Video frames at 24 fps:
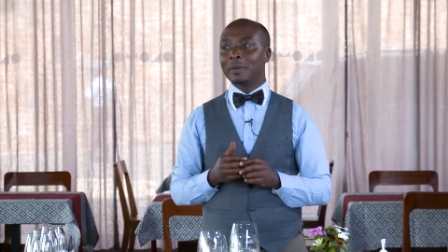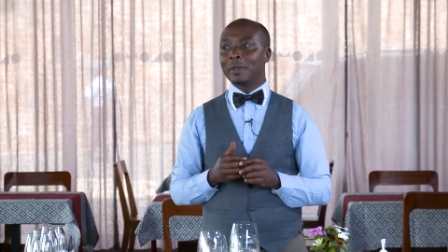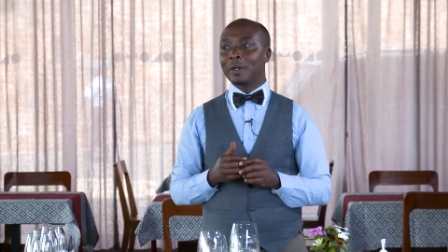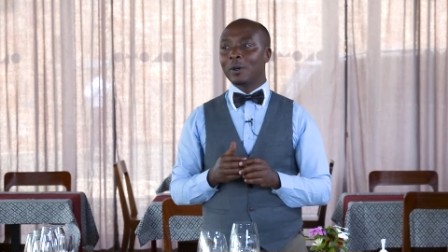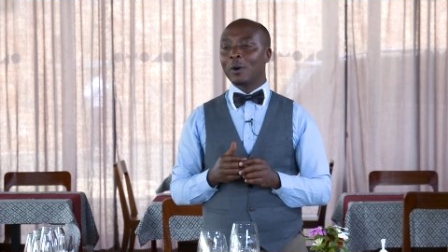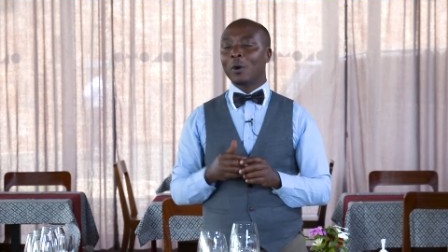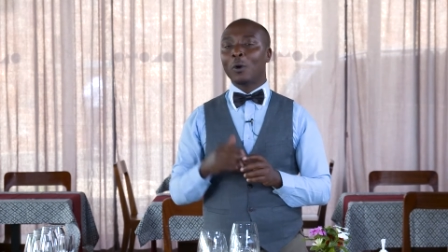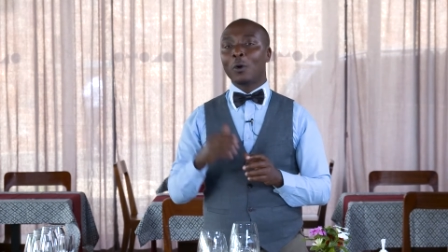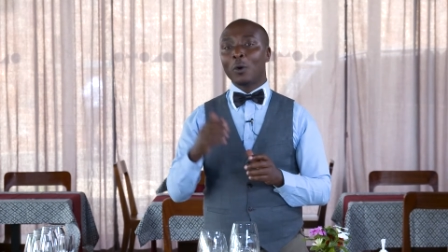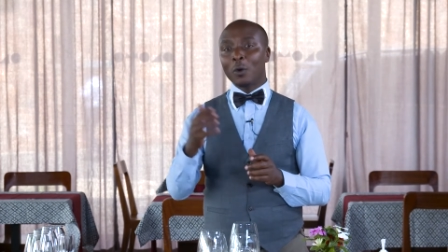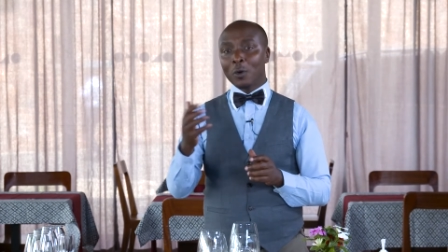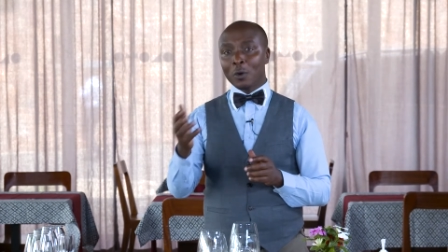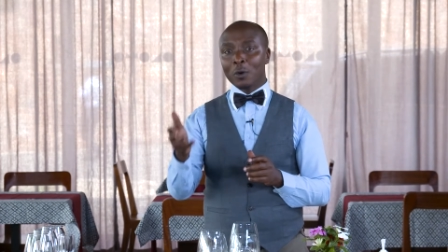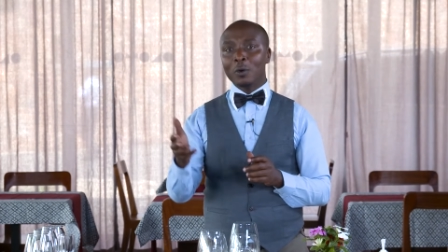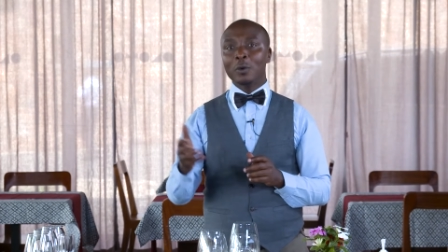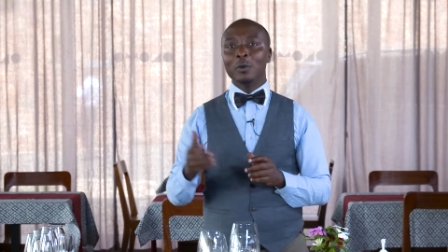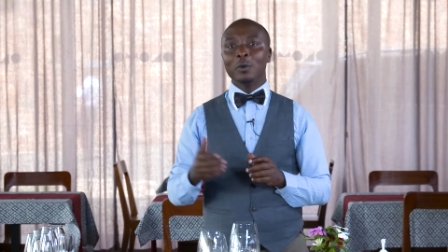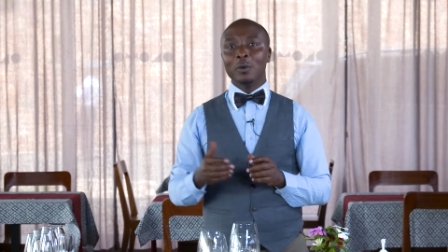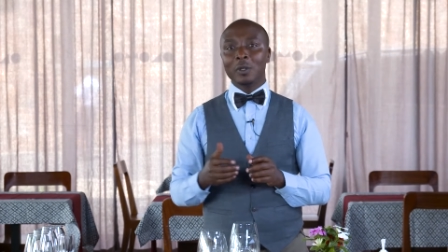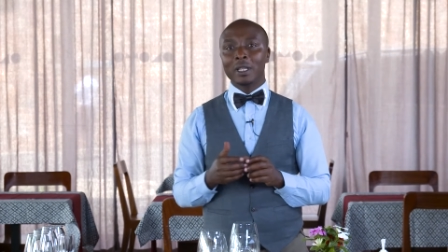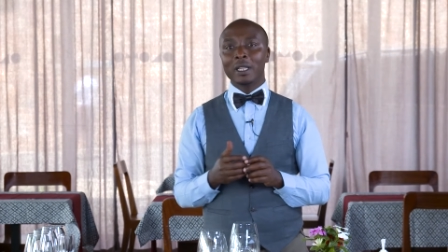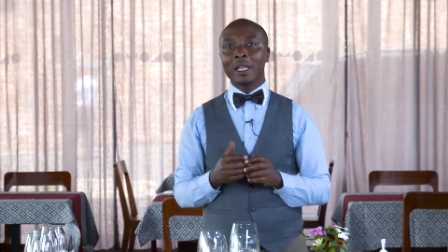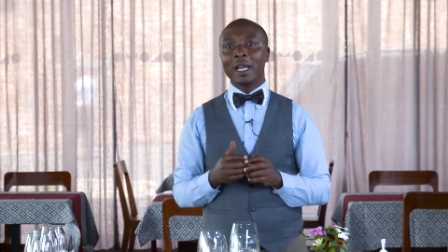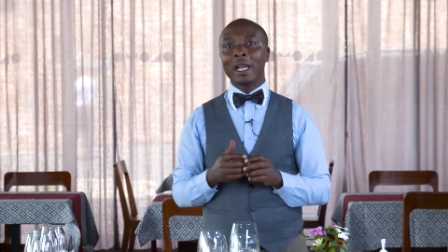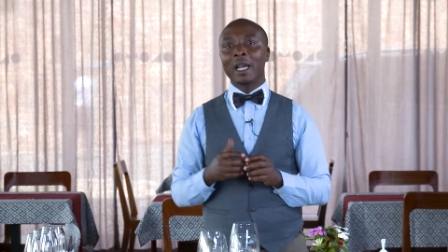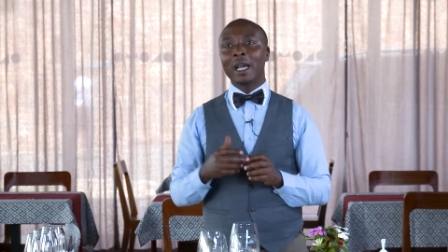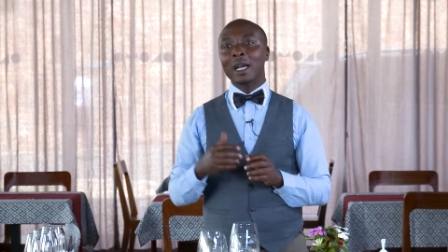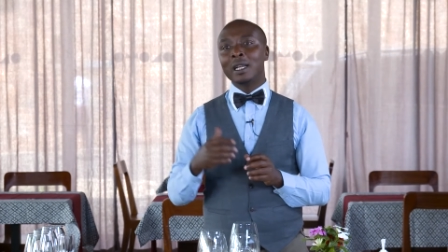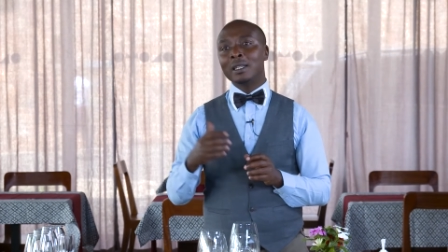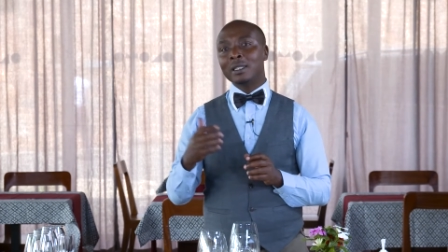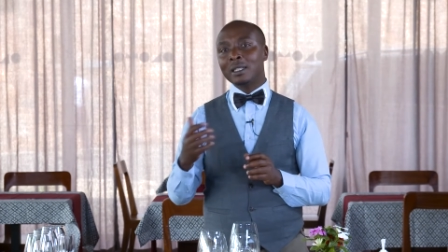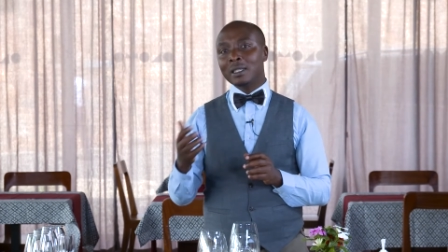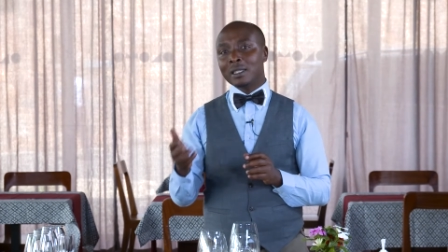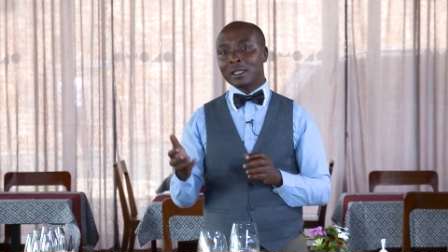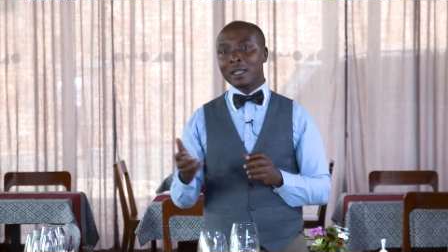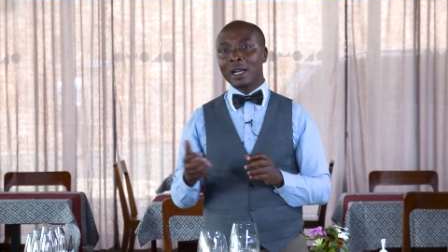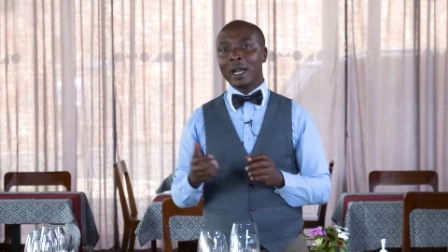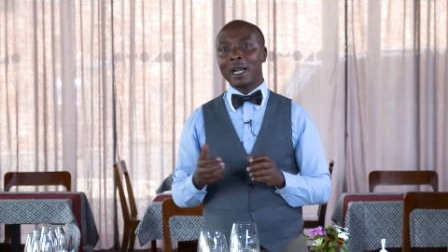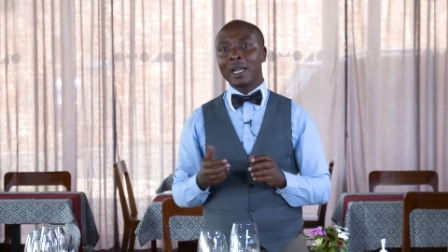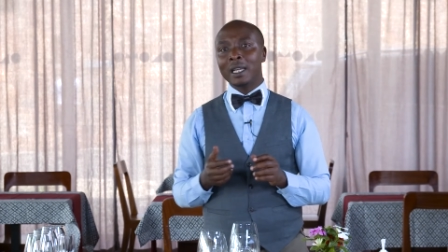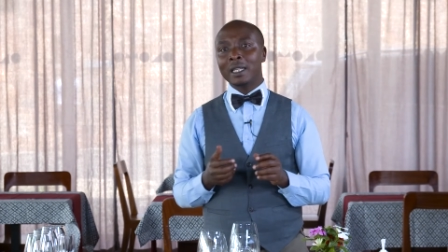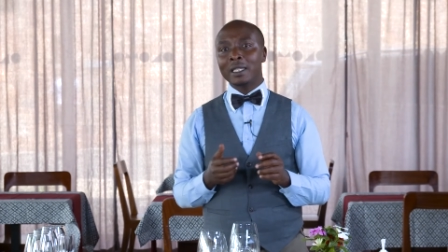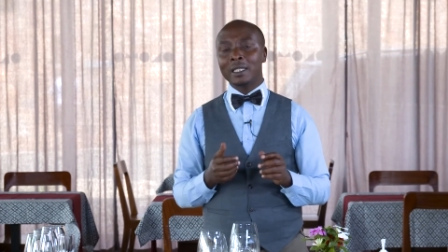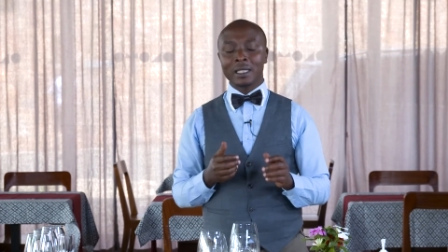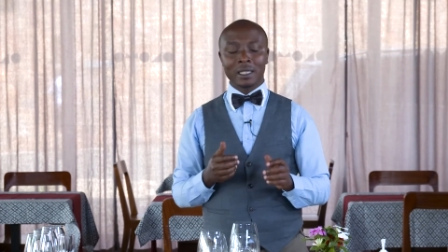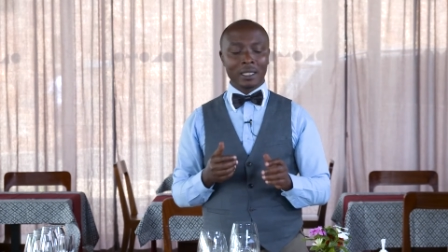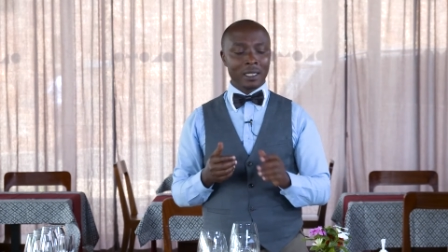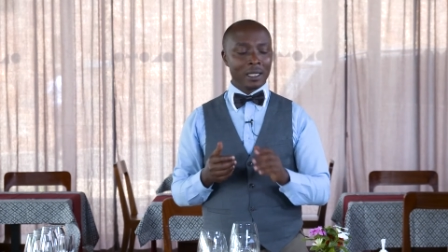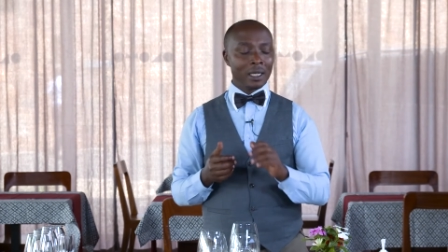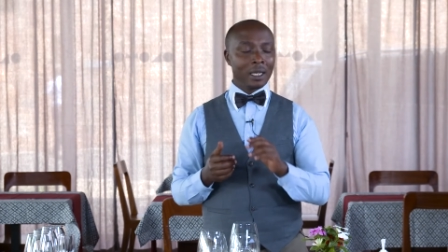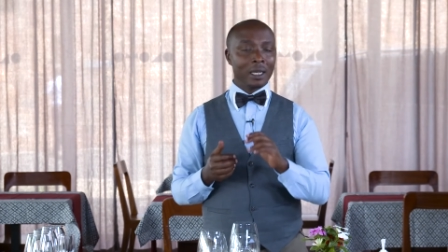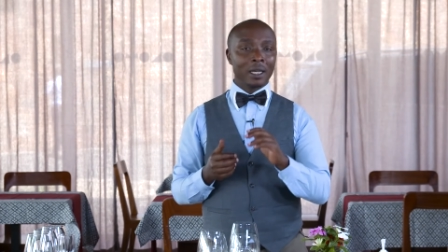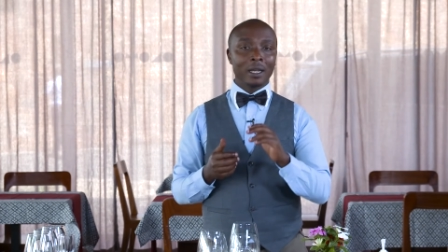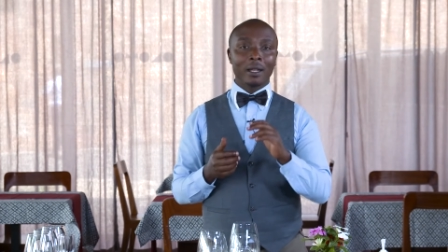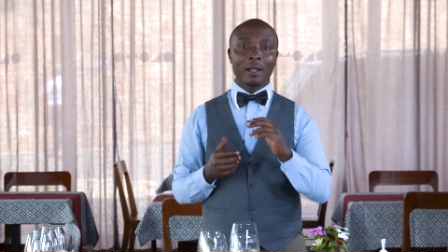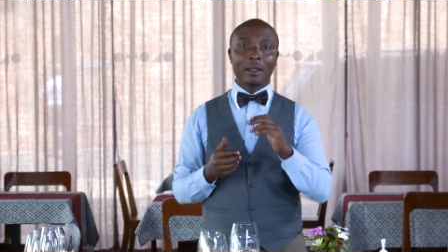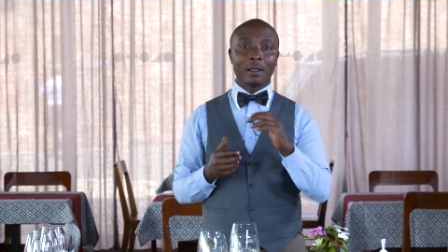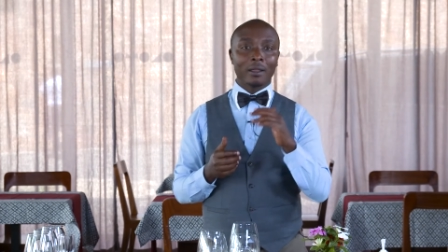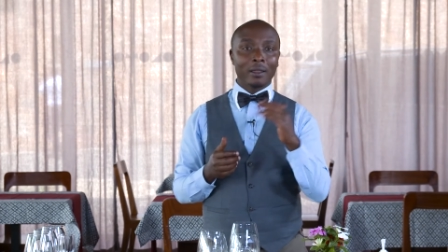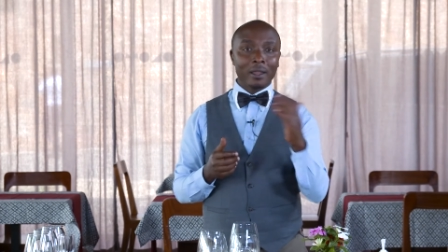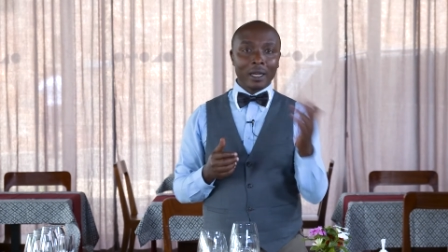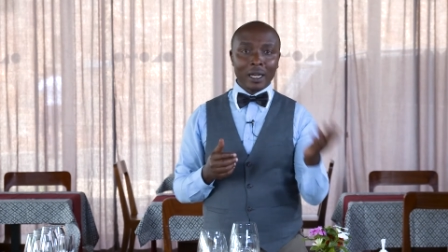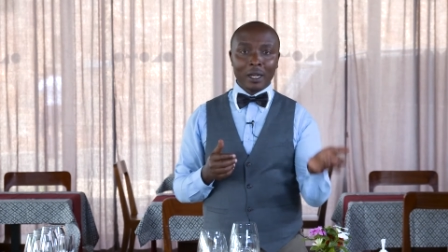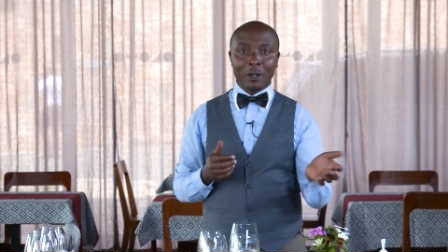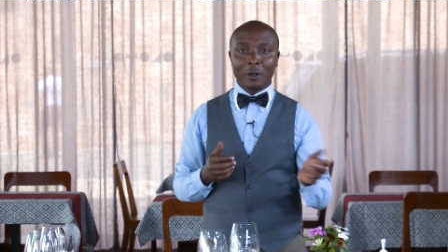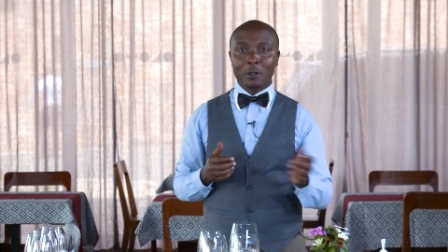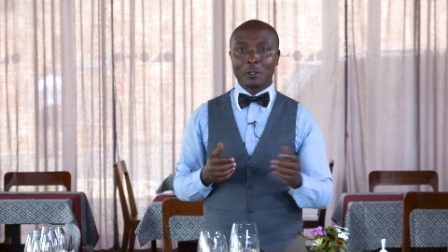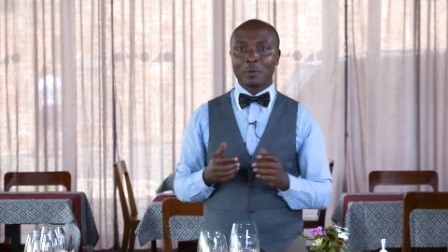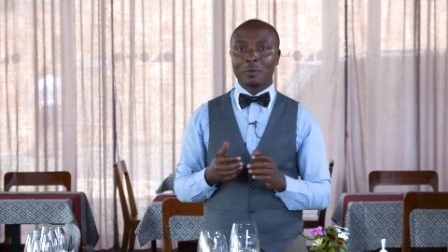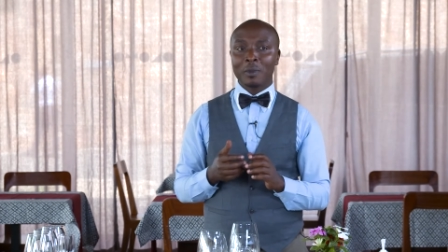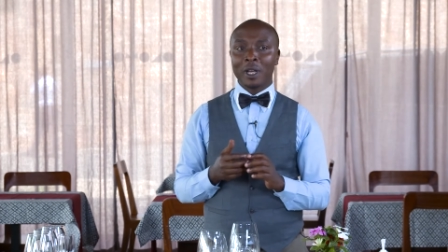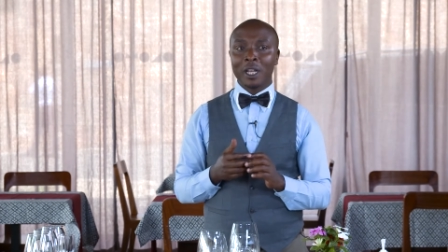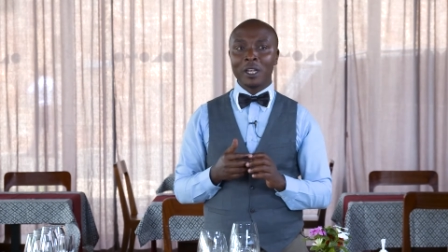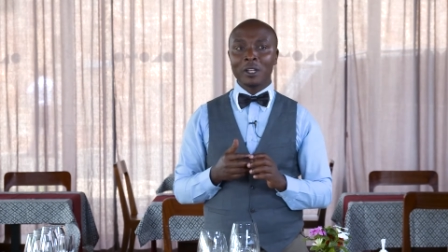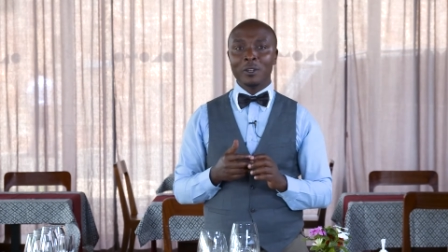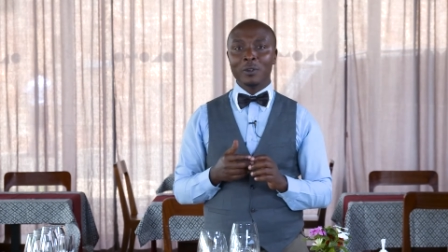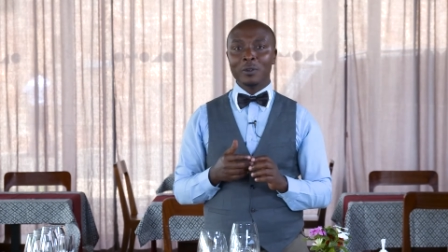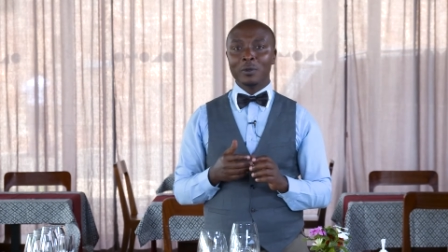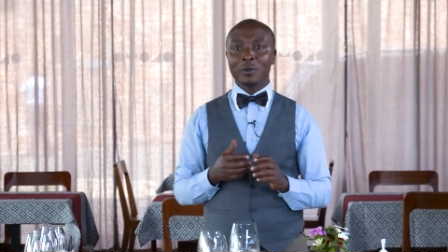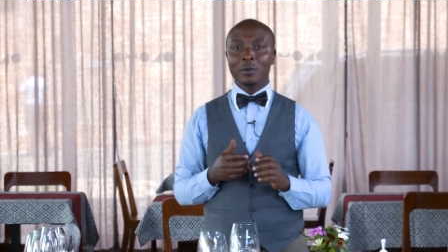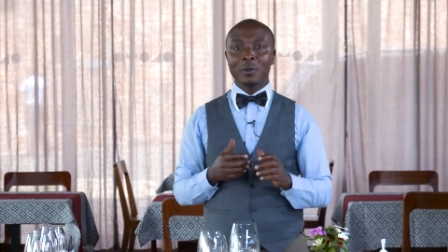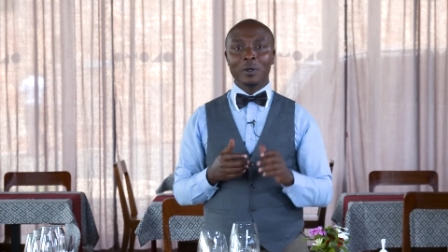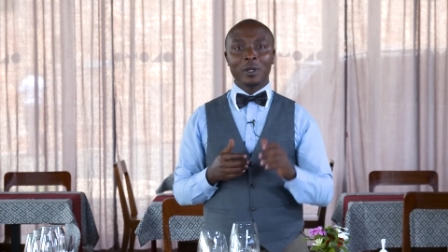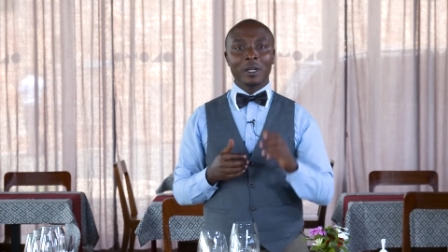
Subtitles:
Or they can decide 3-course menu,